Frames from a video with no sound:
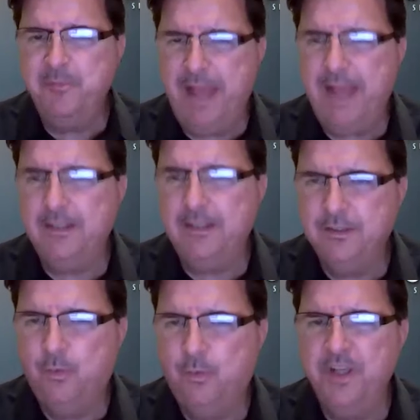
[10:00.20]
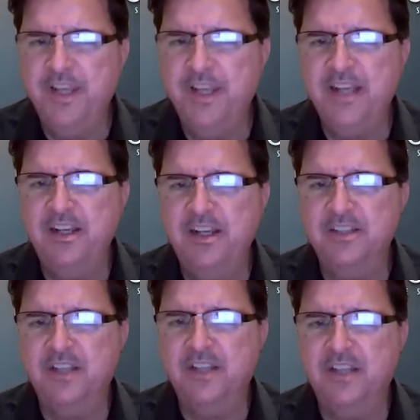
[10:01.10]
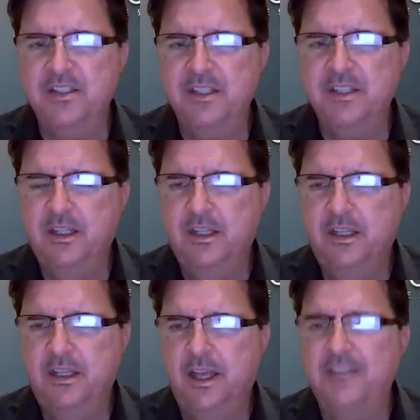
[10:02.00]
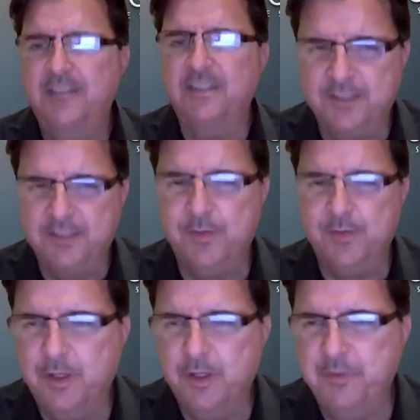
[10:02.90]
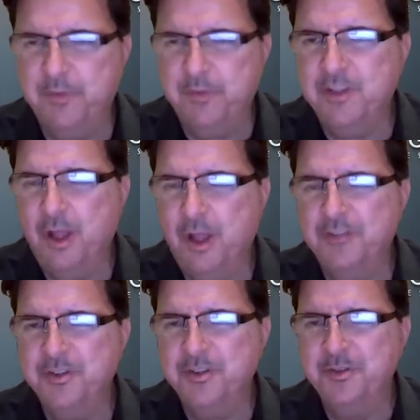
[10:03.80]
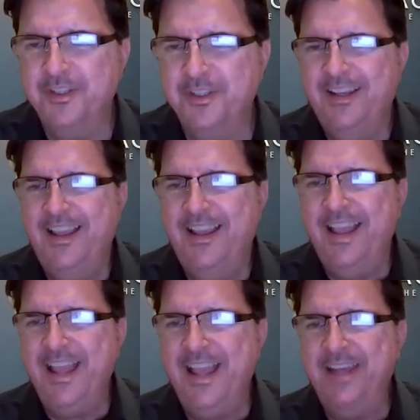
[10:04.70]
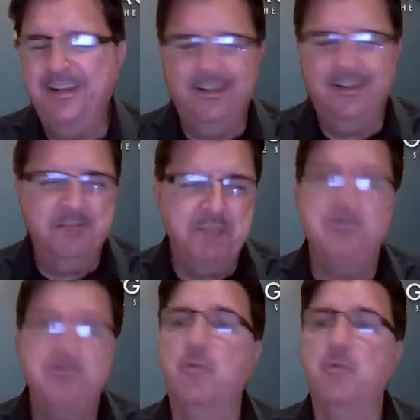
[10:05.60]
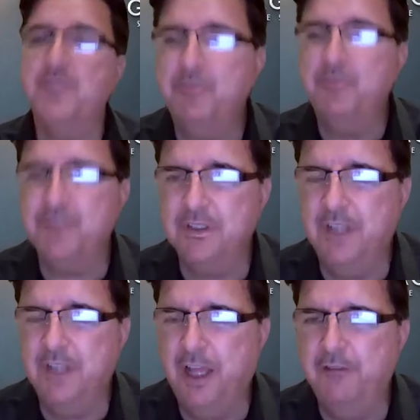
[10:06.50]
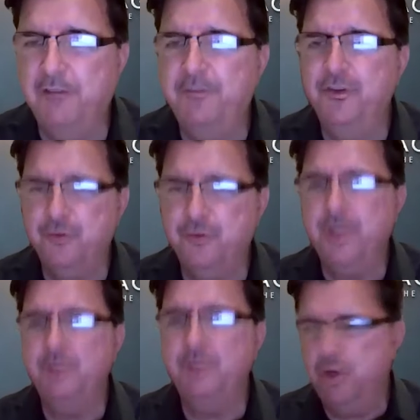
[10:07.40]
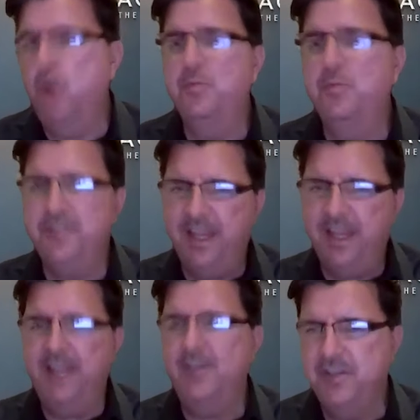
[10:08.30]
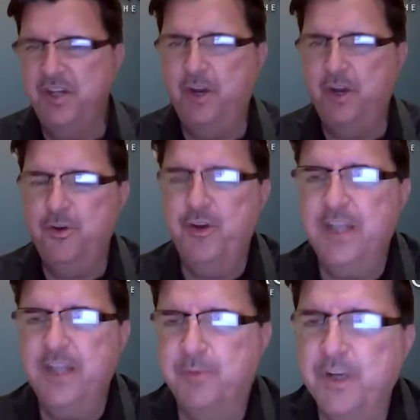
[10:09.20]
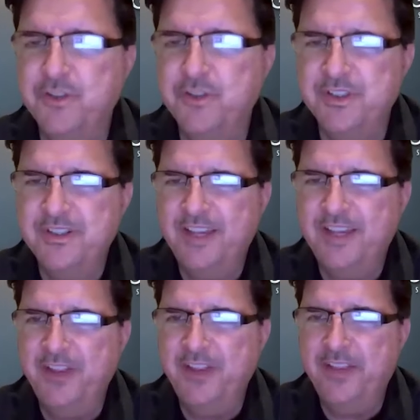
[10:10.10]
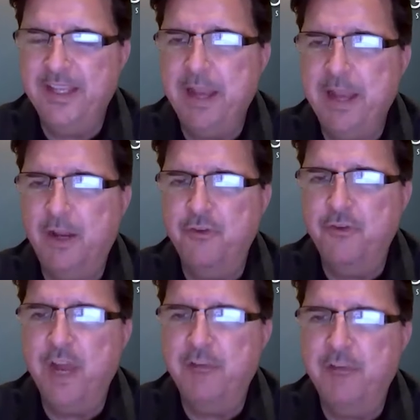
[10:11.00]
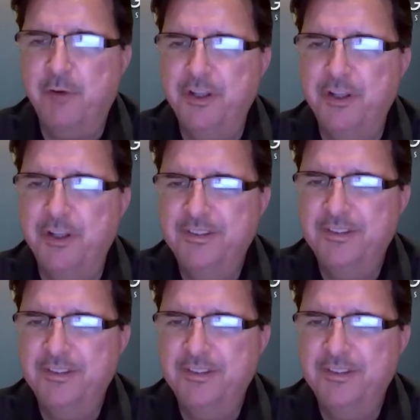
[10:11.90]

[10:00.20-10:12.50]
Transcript: you back one day to discuss a successful outcome of this lawsuit and maybe a resumption of your dreams, your hopes, and your aspirations, and they get back on track for you.